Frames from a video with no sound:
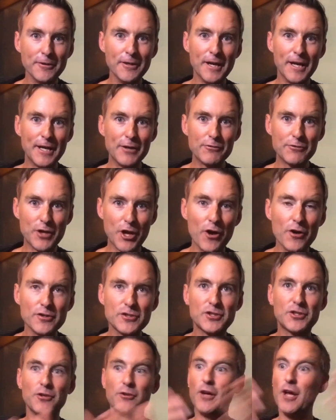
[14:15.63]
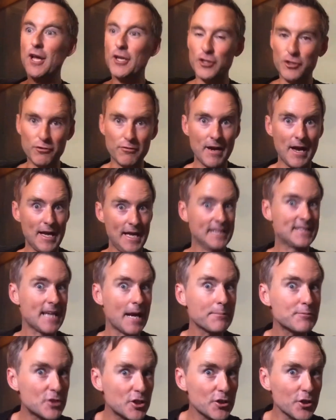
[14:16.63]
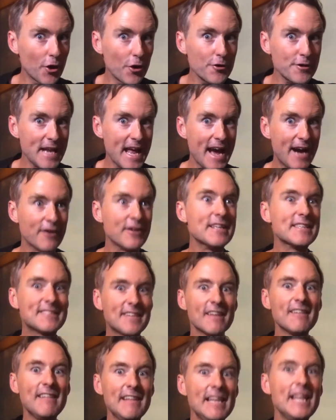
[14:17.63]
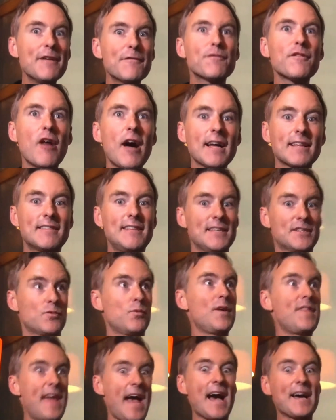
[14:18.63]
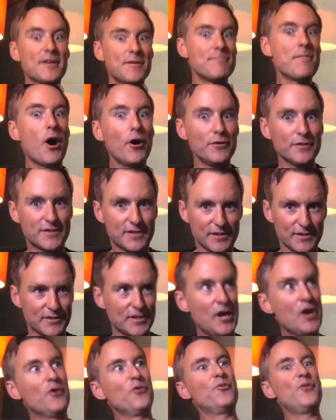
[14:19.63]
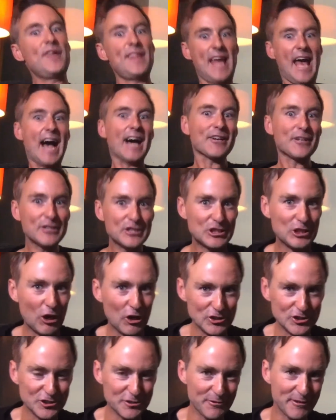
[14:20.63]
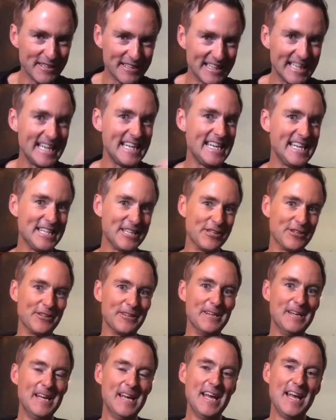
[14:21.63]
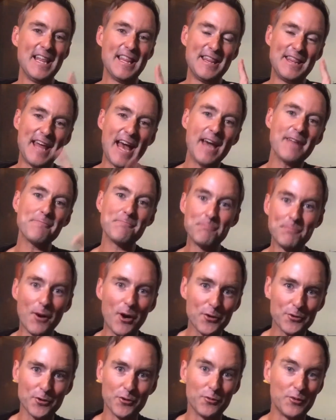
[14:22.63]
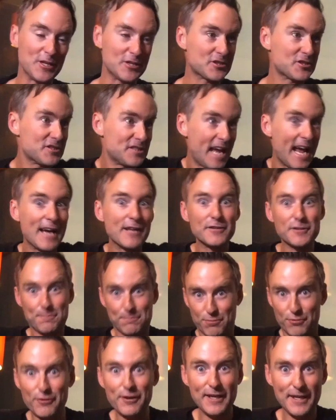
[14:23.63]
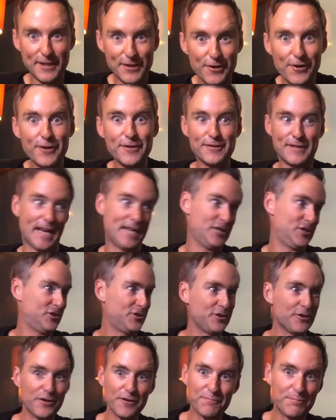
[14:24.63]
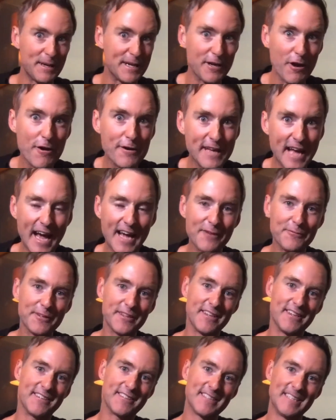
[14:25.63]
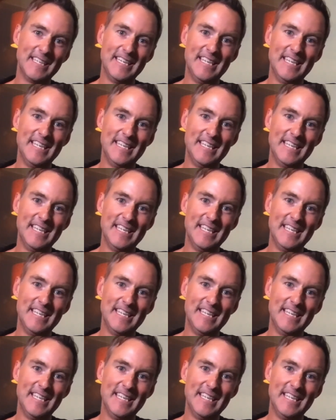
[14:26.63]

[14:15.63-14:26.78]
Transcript: he'll curse you. It's up to you now to live like this without a Moses, without a Joshua leading you. That model, which sounds pretty good, they should have been okay with it,